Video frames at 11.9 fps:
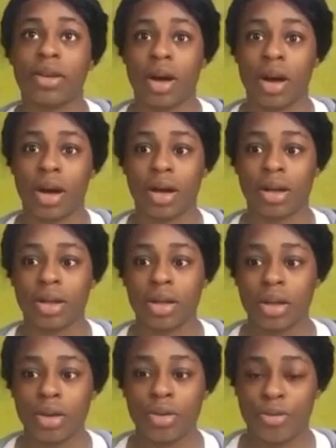are
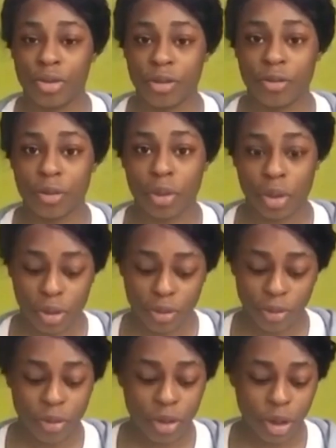fearful of.
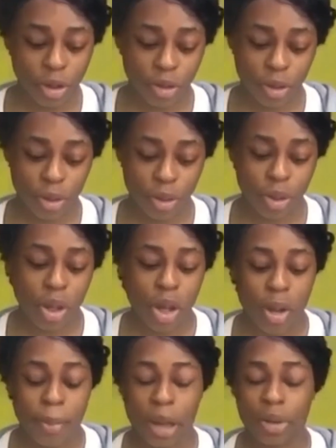So
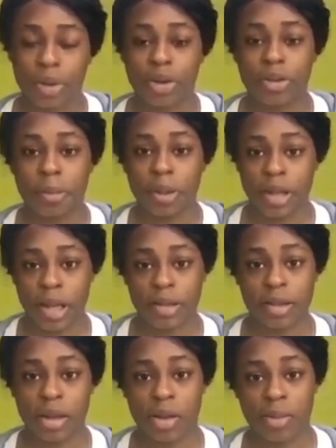by God
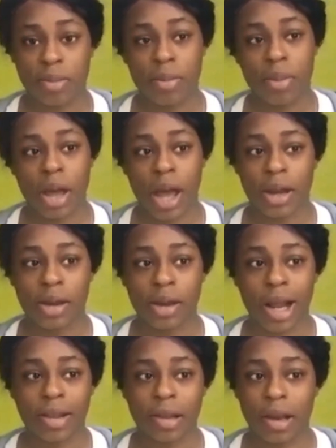protecting them and
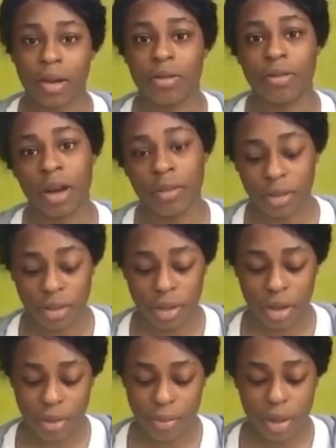acting like a father to
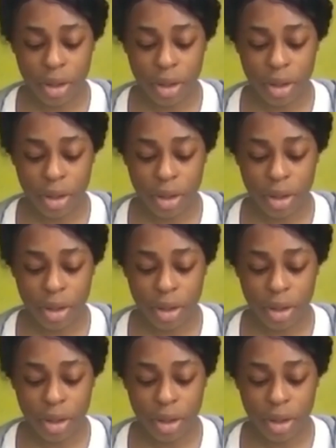them,